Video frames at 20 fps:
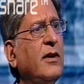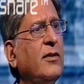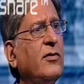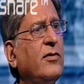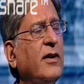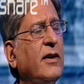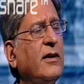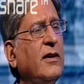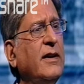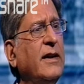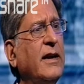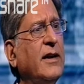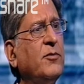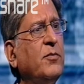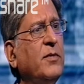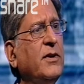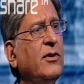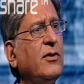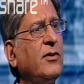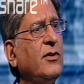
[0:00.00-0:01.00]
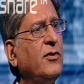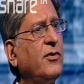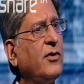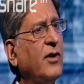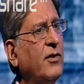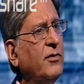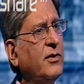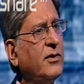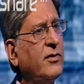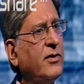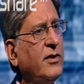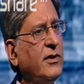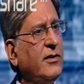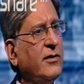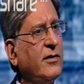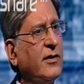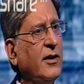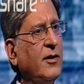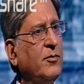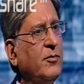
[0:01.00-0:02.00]
There certainly has been controversy,
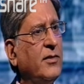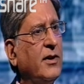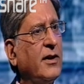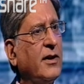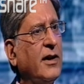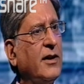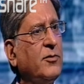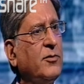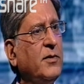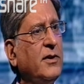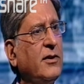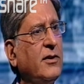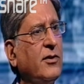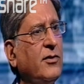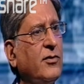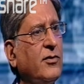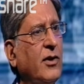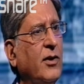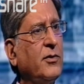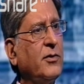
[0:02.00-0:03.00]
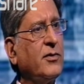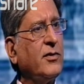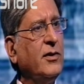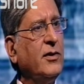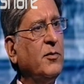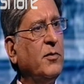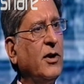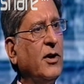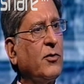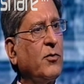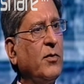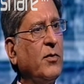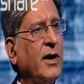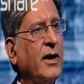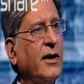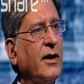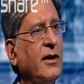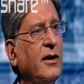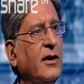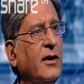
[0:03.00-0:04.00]
Zainab. There has been controversy about
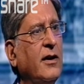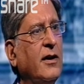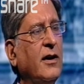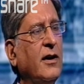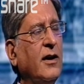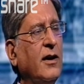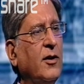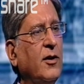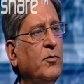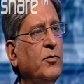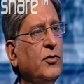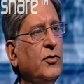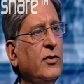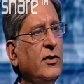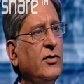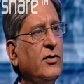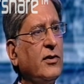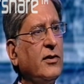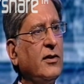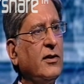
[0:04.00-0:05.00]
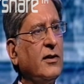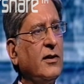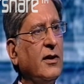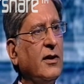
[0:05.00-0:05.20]
my position